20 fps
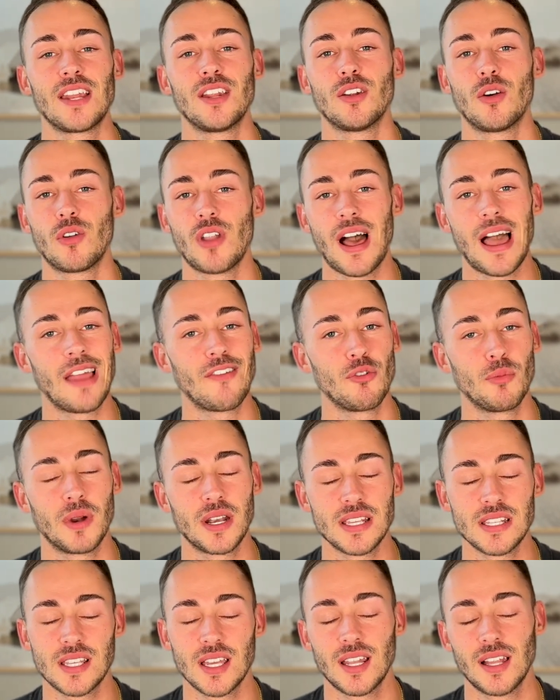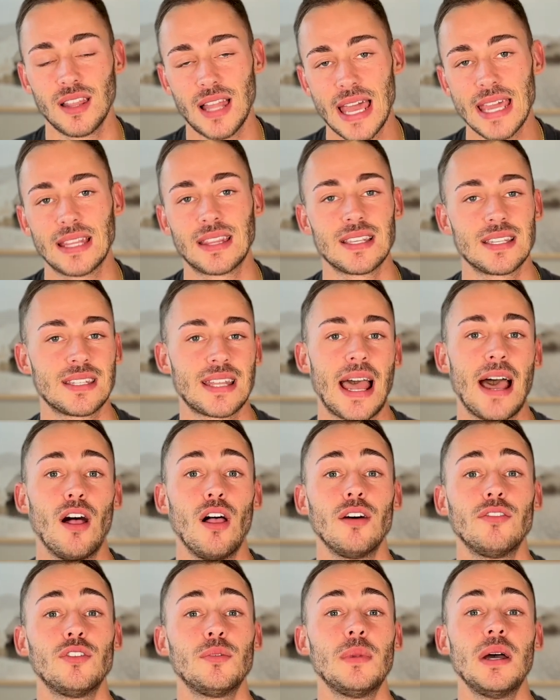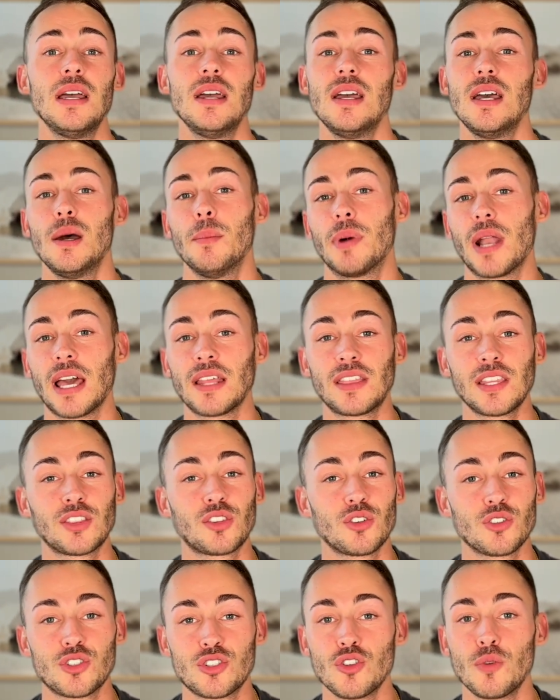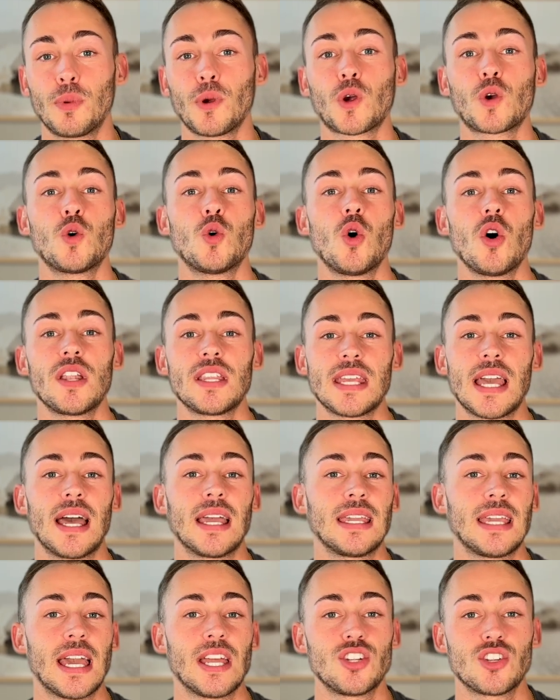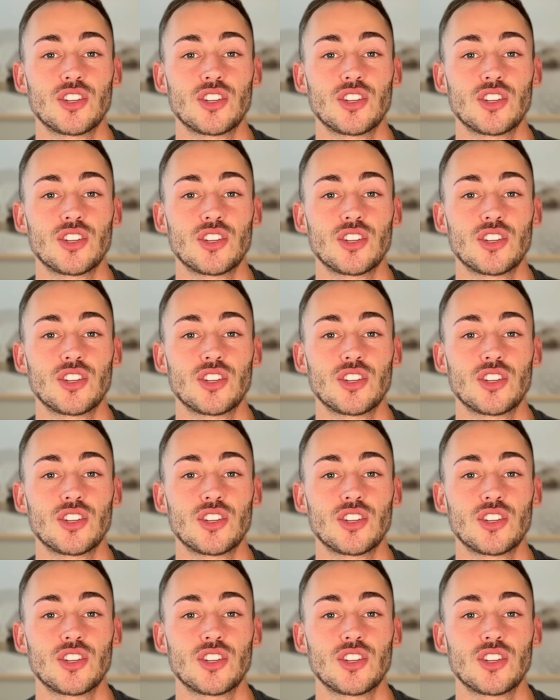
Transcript: You know, not everybody's gonna like the style of them but I think they're super cool. And yet again,